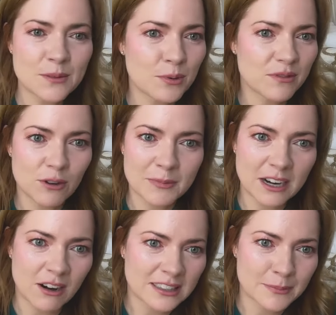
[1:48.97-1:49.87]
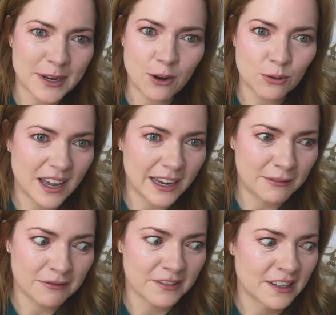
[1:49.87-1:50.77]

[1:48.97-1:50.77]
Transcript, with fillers: in the performing arts my whole life.